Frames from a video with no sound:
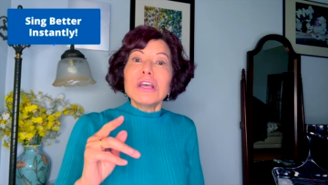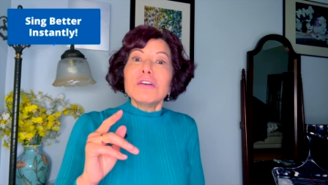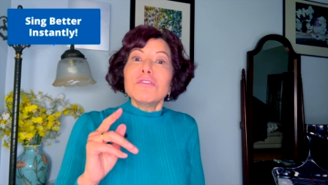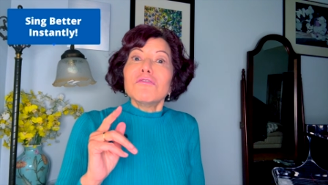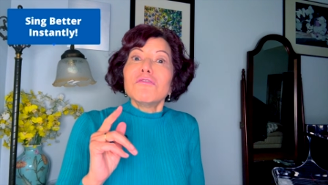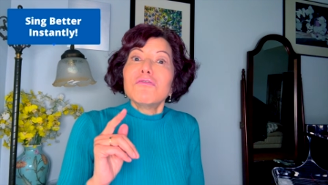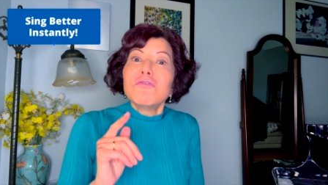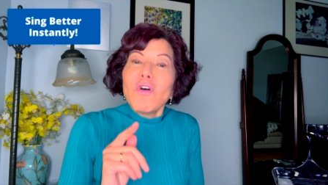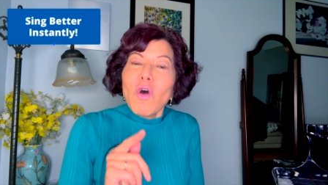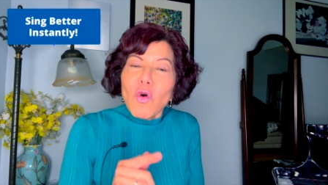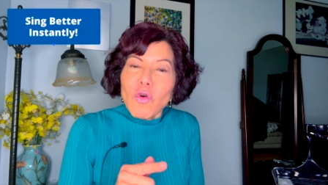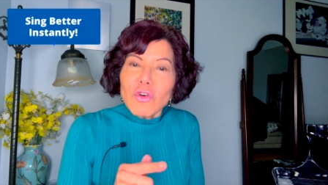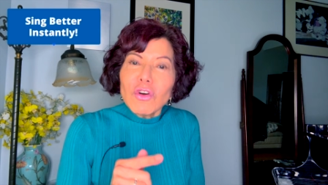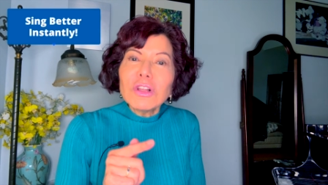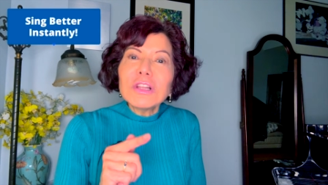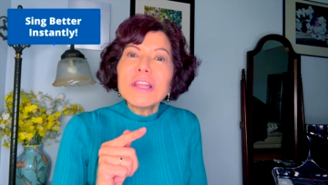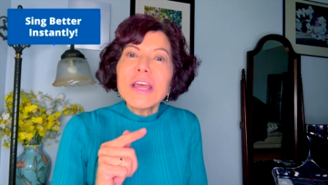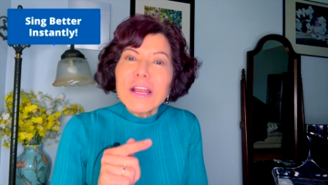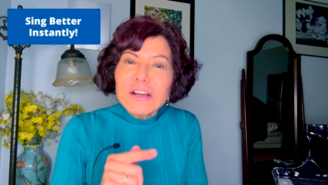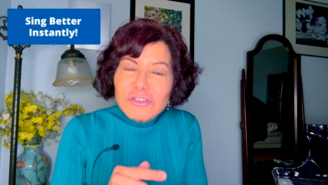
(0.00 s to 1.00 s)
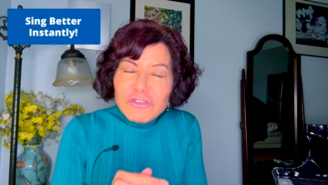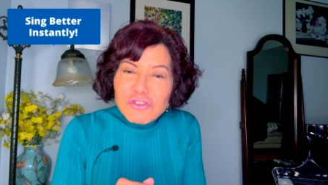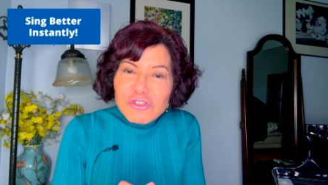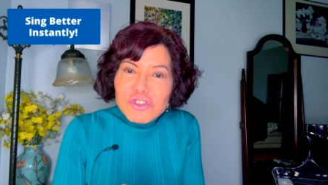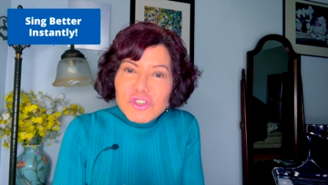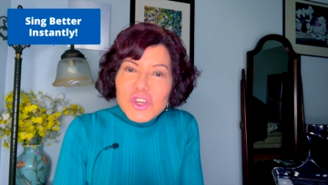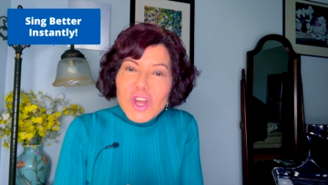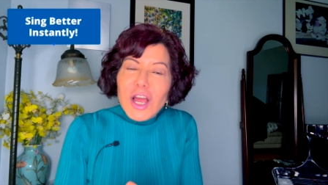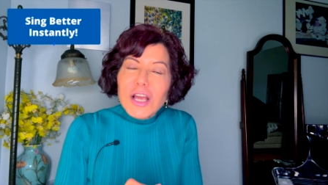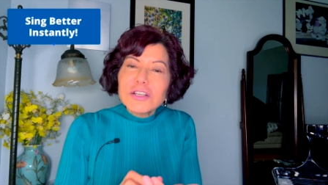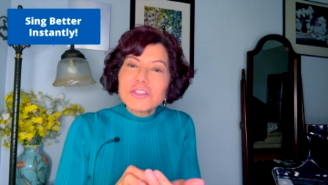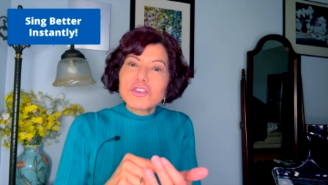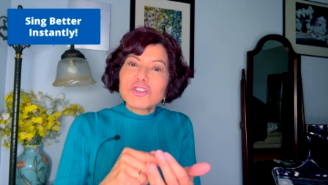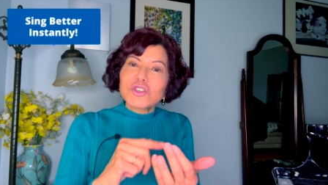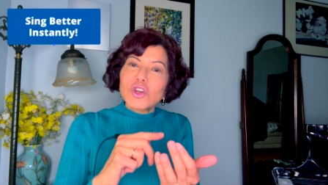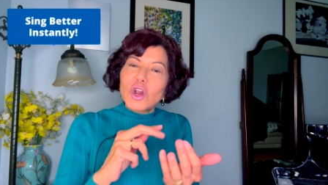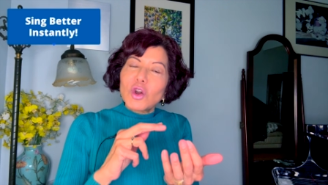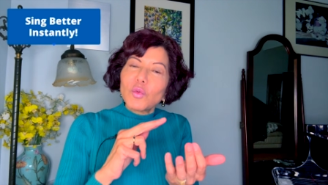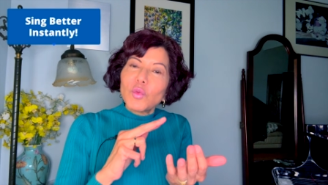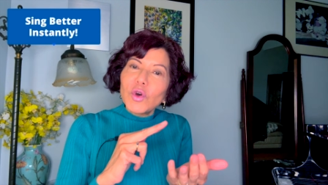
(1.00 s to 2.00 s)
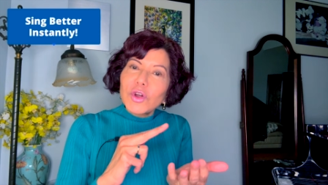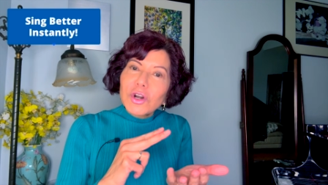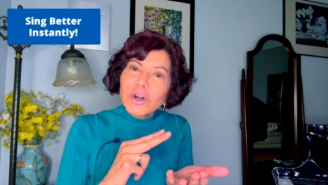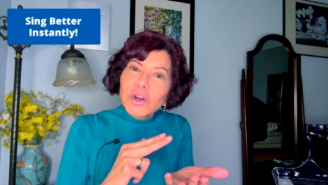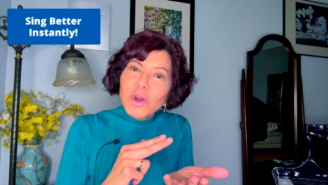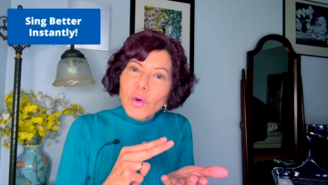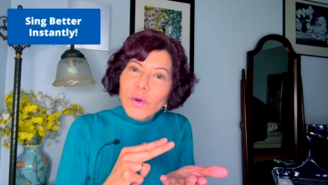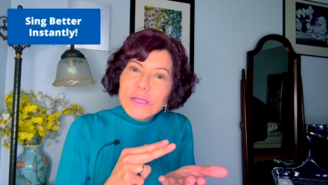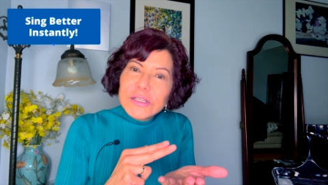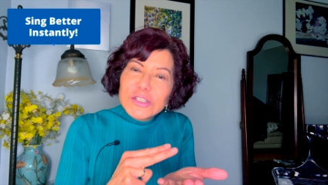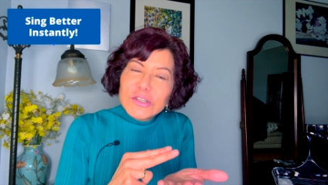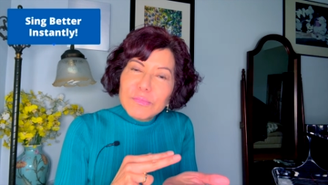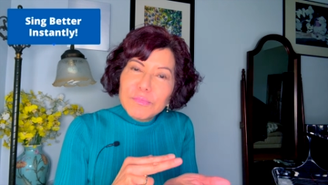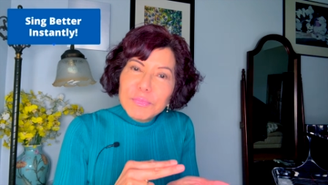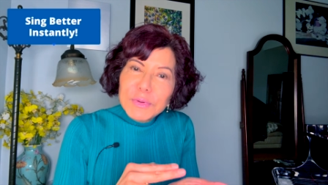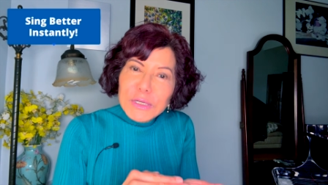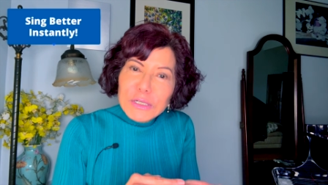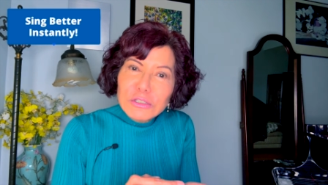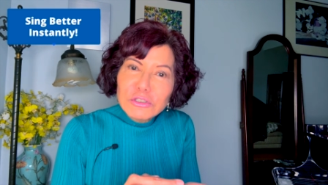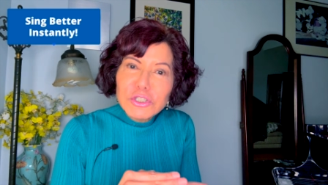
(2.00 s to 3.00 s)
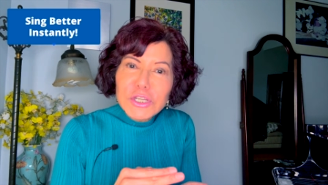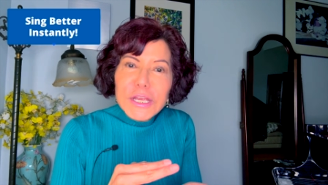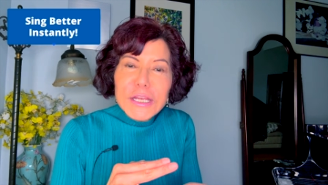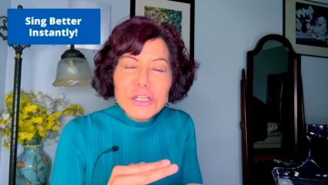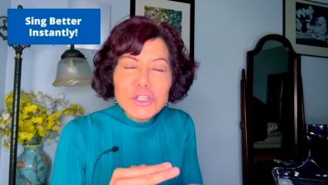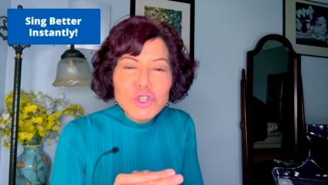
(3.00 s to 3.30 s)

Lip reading: Vocal exercises are what are going to build and